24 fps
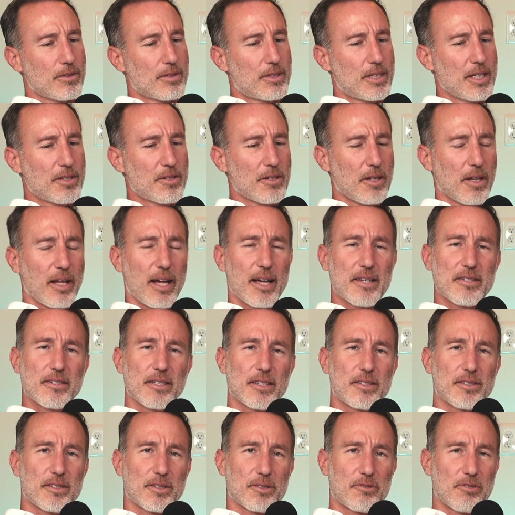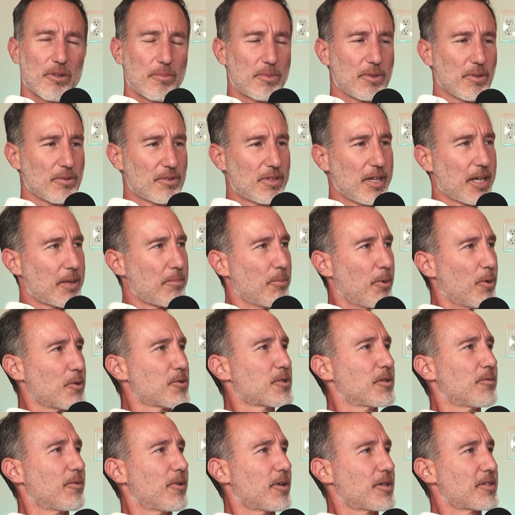digital assets and crypto take
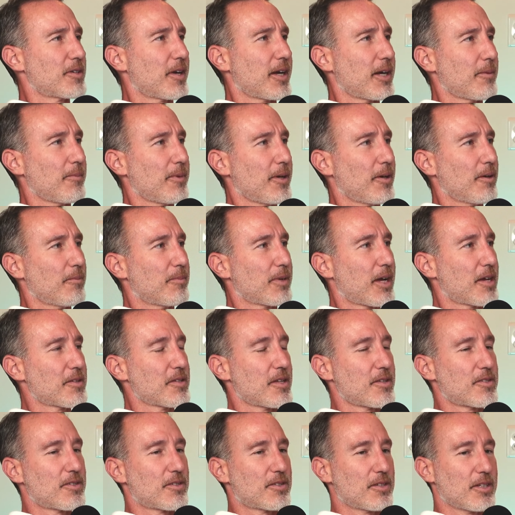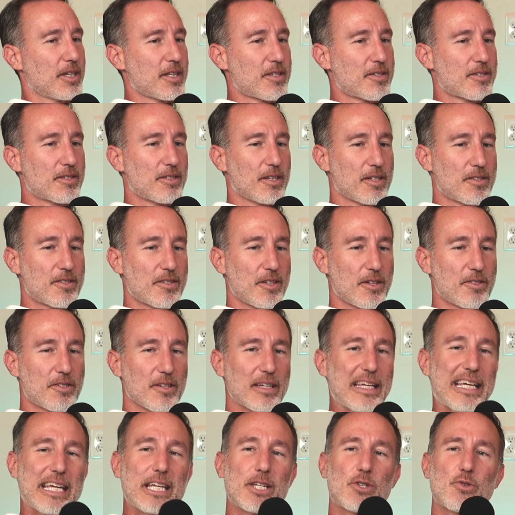most of our time now because it's it's it's such
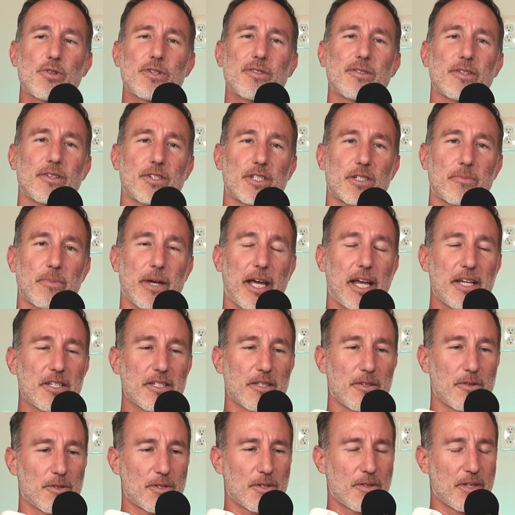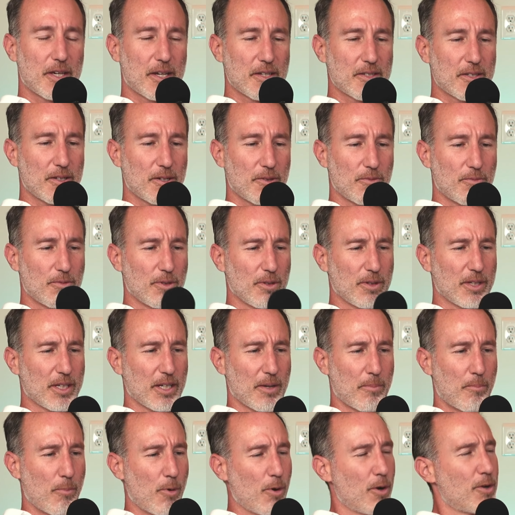an interesting space and there's things that are really
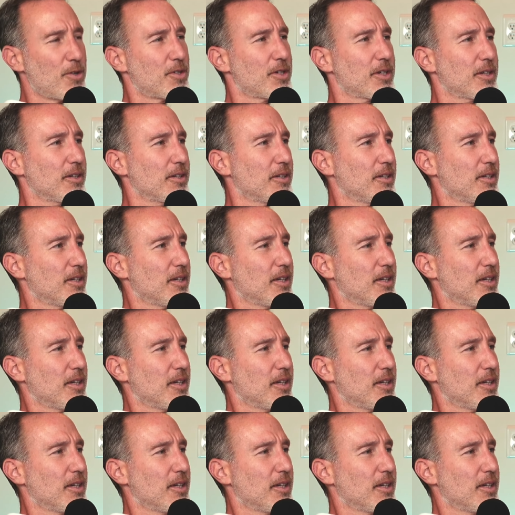emerging